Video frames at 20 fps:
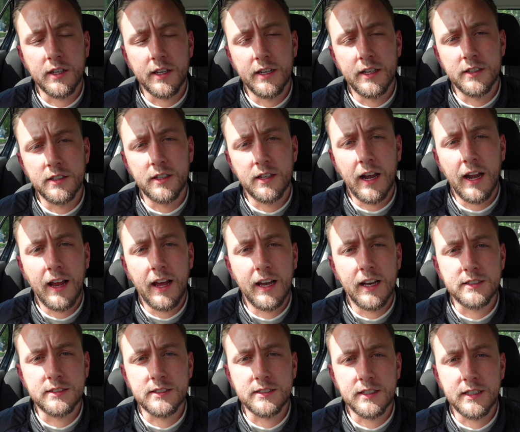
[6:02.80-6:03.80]
to get into the
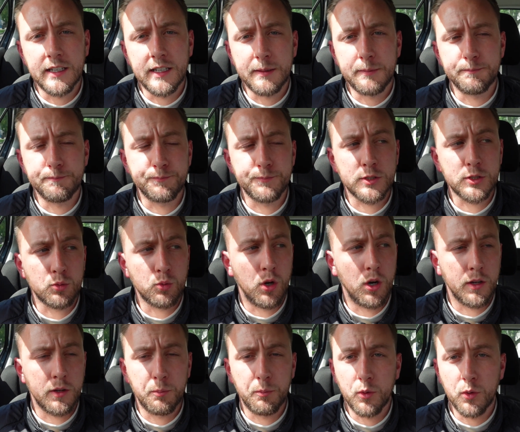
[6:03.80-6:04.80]
last um,
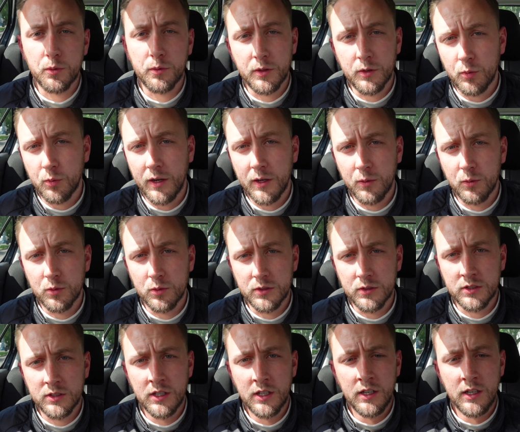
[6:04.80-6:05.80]
squad, but the
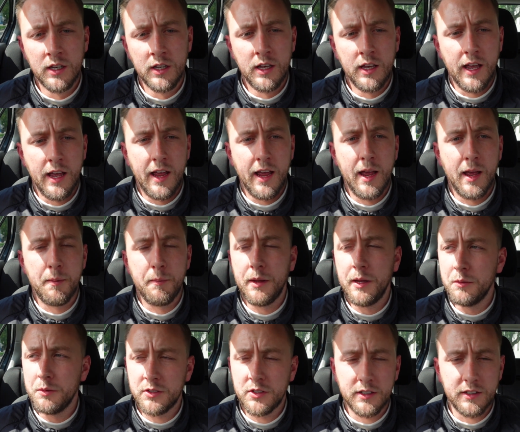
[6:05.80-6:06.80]
twenty-ones, um,
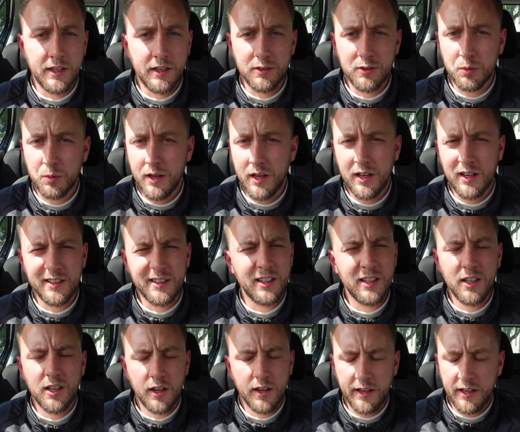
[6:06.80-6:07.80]
he was in there as well. I think
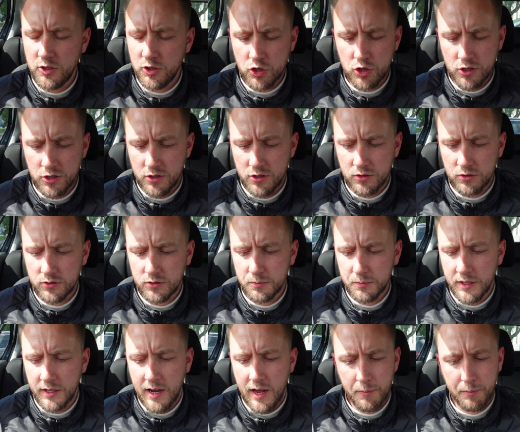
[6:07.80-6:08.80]
he got injured or
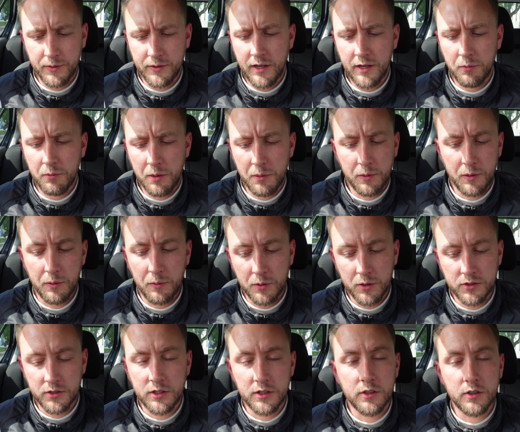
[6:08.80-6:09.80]
something happened anyway where he
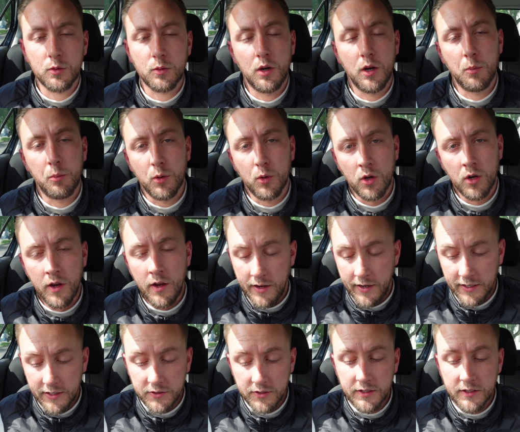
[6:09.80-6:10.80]
wasn't in the squad, but
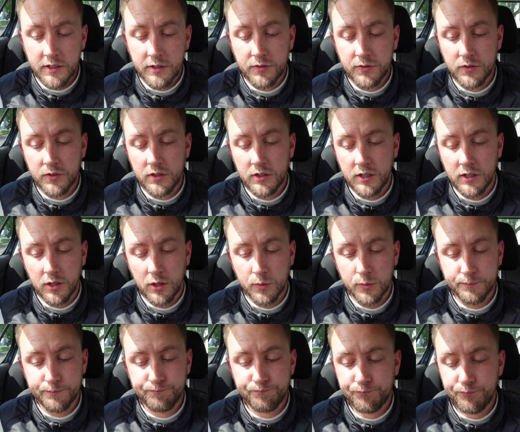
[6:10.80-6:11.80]
he's in this, you
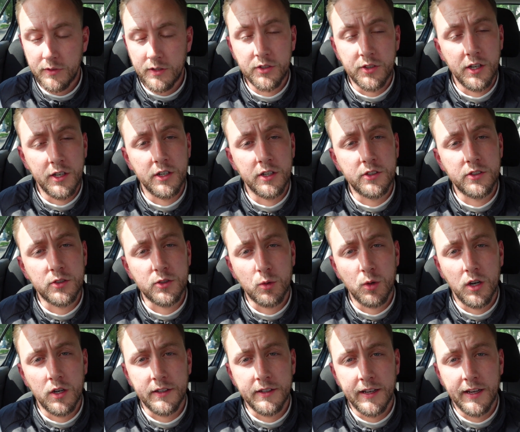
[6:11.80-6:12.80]
know, senior
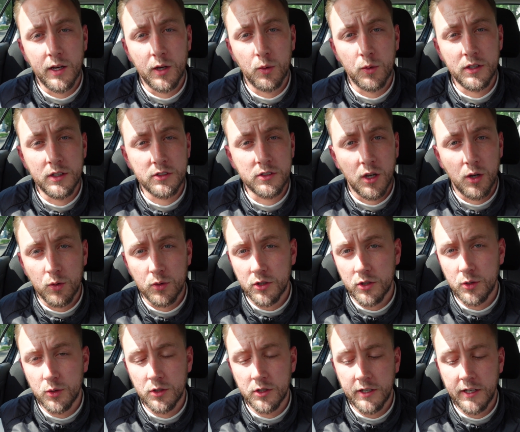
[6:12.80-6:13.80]
squad now. He's going to
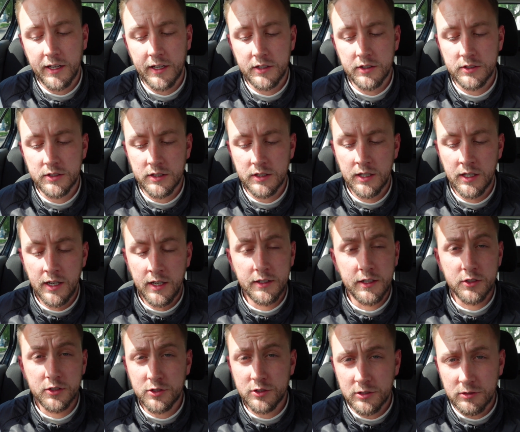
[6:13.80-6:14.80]
Udinese.
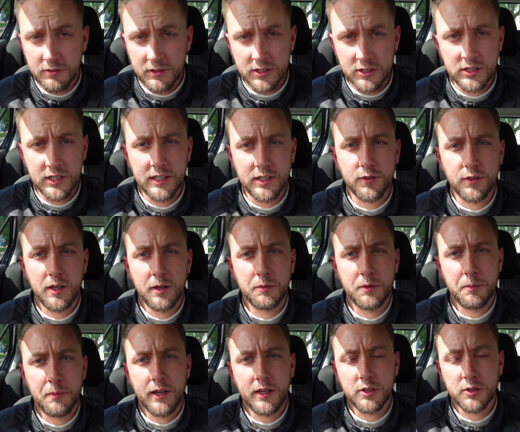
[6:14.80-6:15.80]
This is a real chance for him
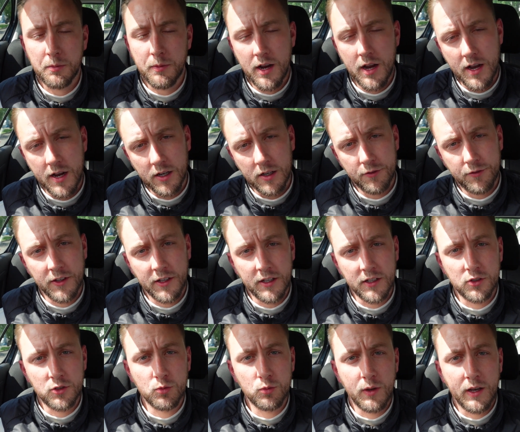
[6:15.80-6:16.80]
to make his mark, and if he
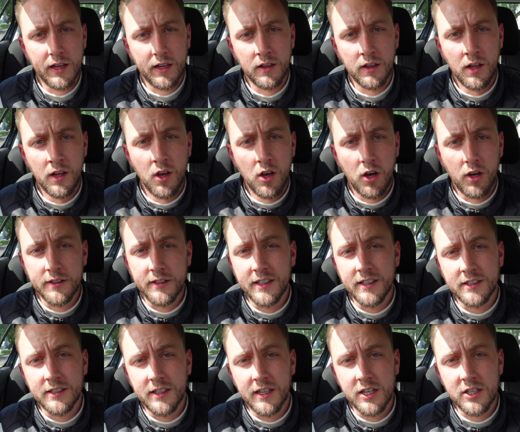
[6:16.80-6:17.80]
can do well on the
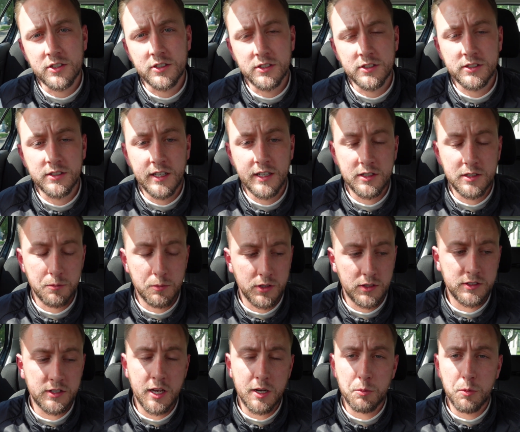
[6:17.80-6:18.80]
international stage, it
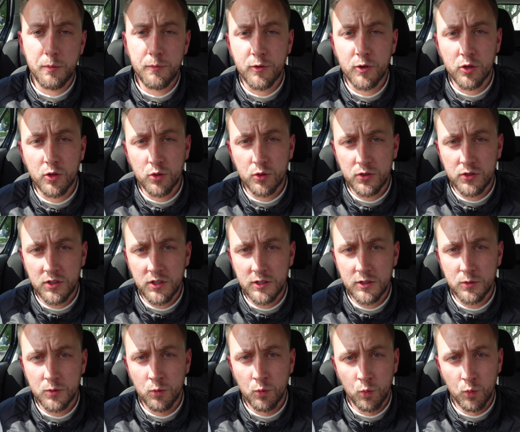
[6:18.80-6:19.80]
might set him up for a good
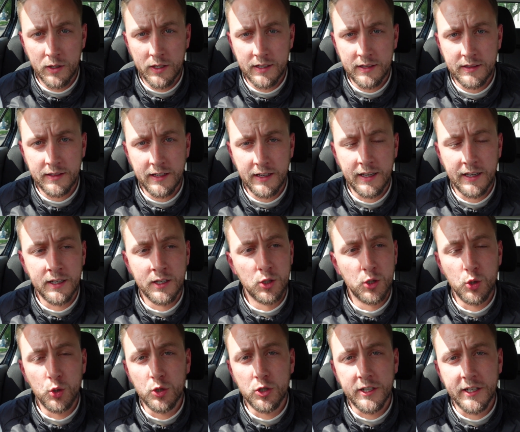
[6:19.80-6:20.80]
season with uh,
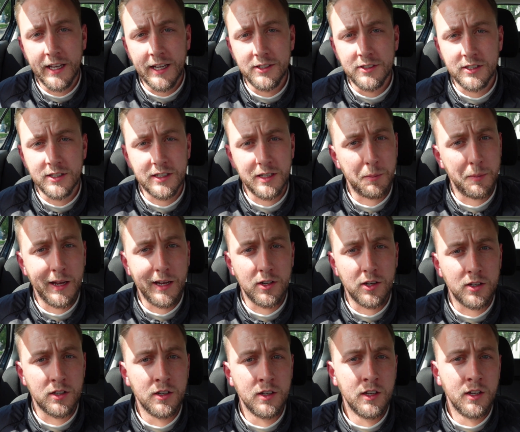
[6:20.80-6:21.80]
Udinese, and they may
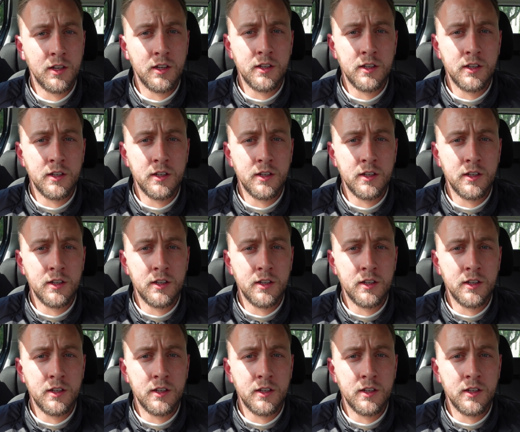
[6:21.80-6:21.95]
not